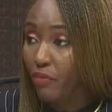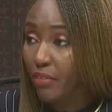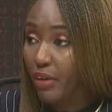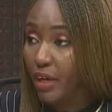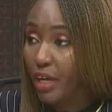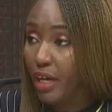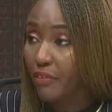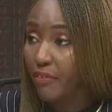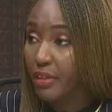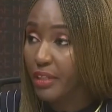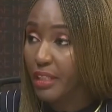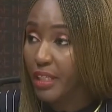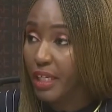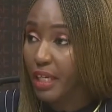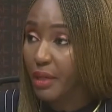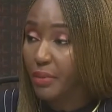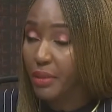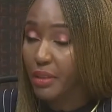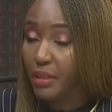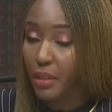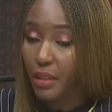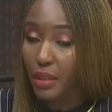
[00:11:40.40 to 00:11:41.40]
Carved
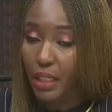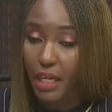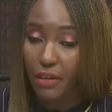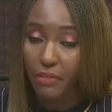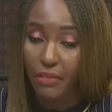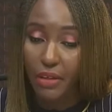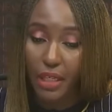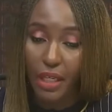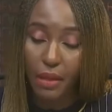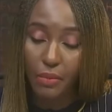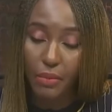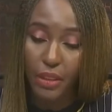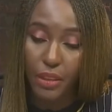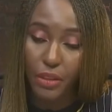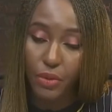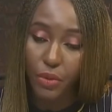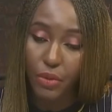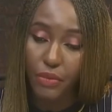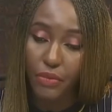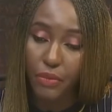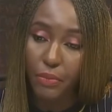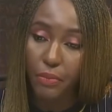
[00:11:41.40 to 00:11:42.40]
Capital. Carved Capital is
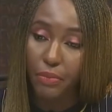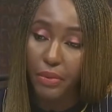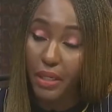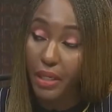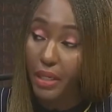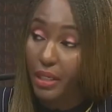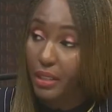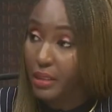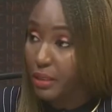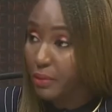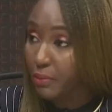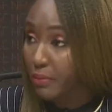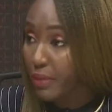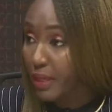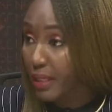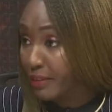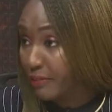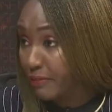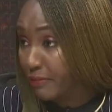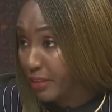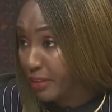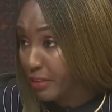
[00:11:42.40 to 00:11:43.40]
one of the biggest
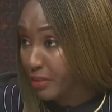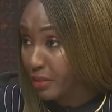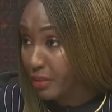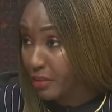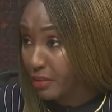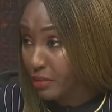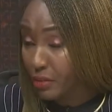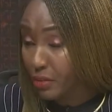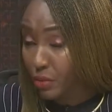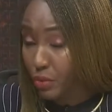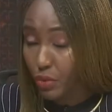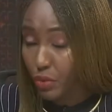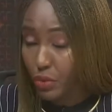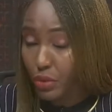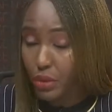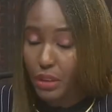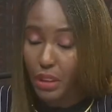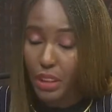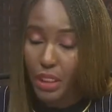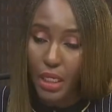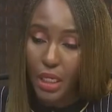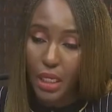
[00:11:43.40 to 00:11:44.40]
impact investors in the
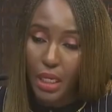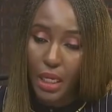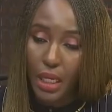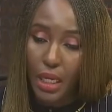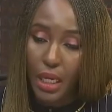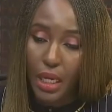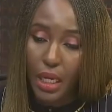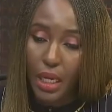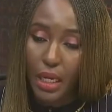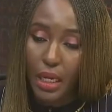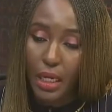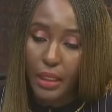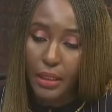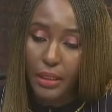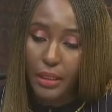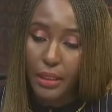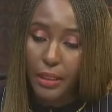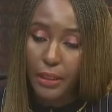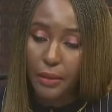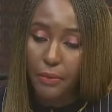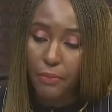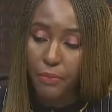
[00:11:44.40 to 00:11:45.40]
world.
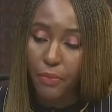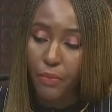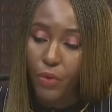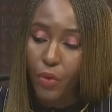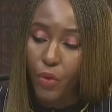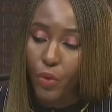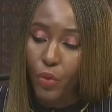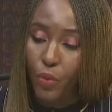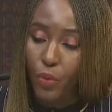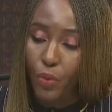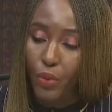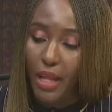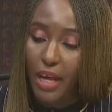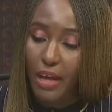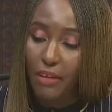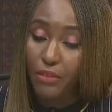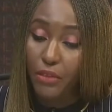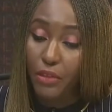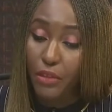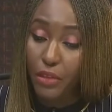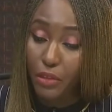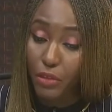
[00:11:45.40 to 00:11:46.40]
And we will
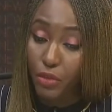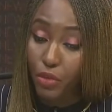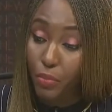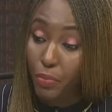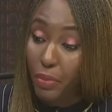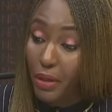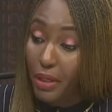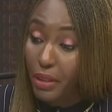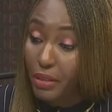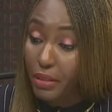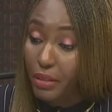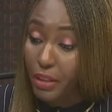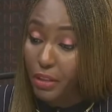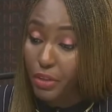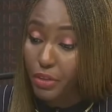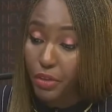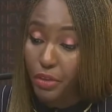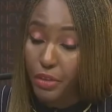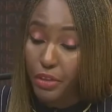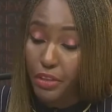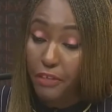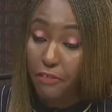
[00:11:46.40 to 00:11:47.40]
have the two panel
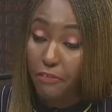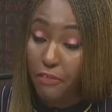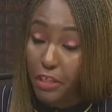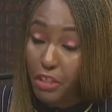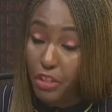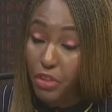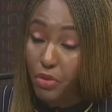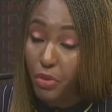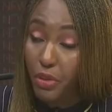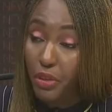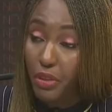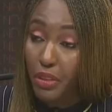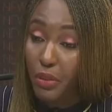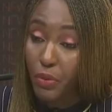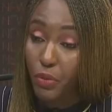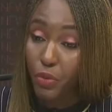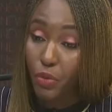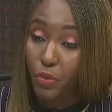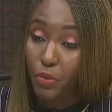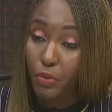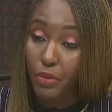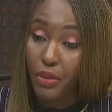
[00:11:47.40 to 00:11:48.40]
sessions. The first one
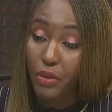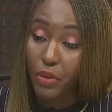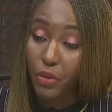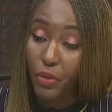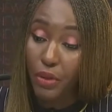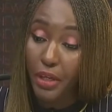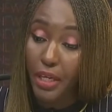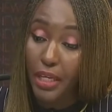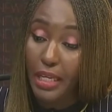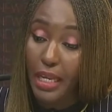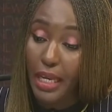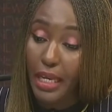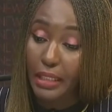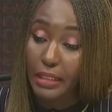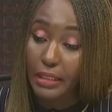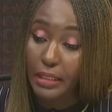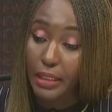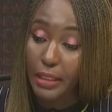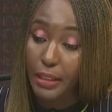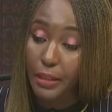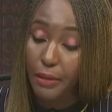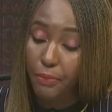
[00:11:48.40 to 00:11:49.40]
will be looking at
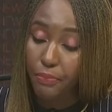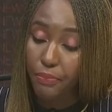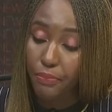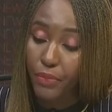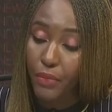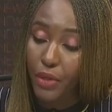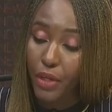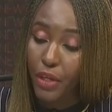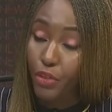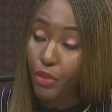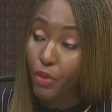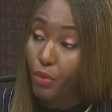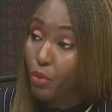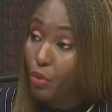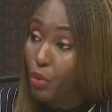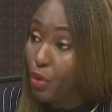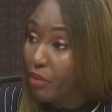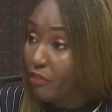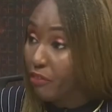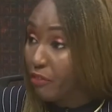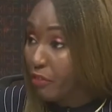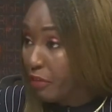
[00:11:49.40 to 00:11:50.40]
the
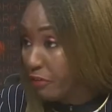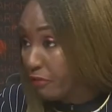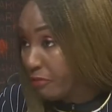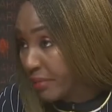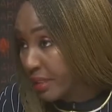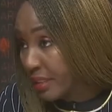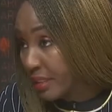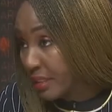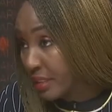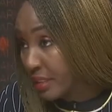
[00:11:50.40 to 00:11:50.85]
role of government,